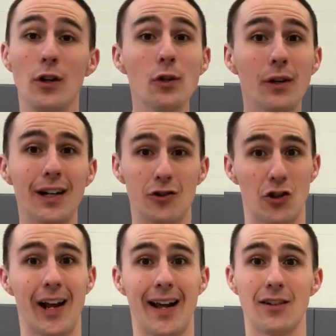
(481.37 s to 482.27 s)
get a
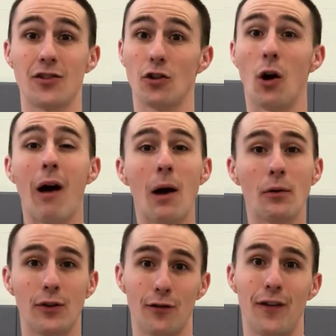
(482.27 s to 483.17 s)
chance, go out
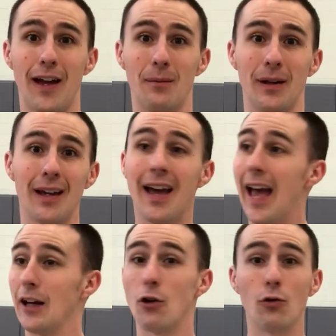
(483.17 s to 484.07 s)
with your family
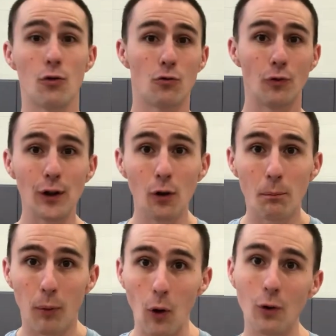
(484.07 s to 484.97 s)
and go to a real
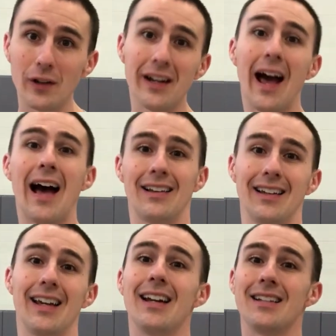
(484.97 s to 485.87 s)
bowling
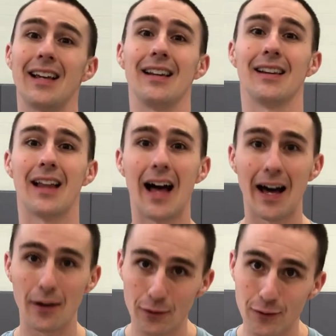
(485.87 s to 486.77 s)
alley. It is a
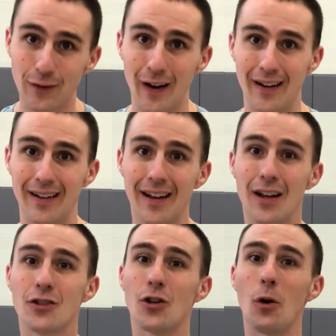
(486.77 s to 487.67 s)
lot of fun.
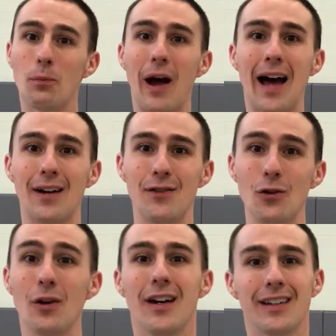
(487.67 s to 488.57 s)
So proud of
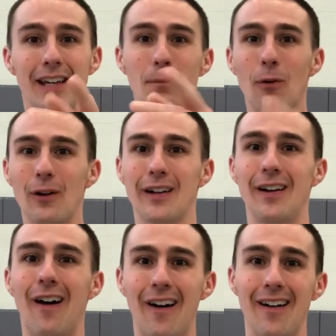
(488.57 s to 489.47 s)
you. Keep working
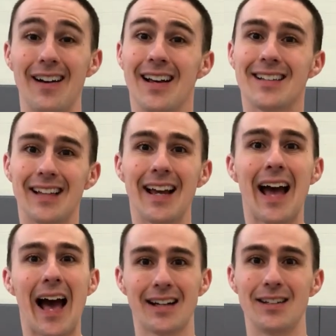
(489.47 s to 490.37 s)
hard. Stay
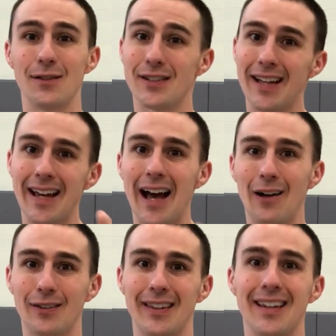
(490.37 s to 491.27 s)
active. Stay
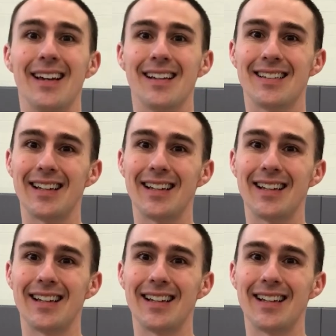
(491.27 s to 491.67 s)
healthy. See